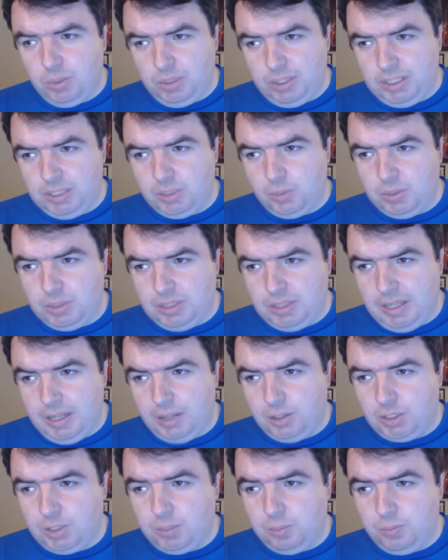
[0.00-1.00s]
release was
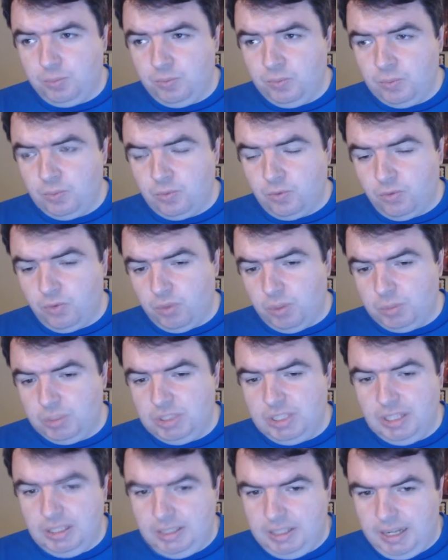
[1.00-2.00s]
announced from
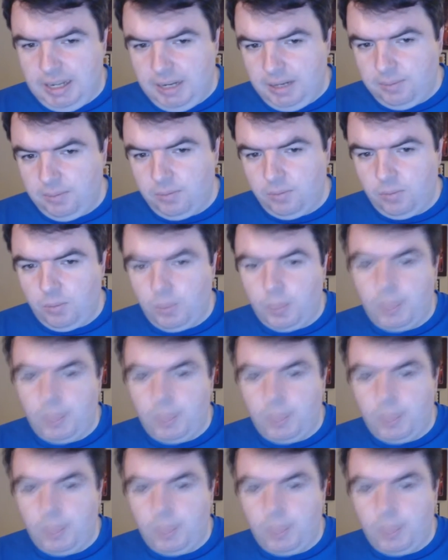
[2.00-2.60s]
Sentai.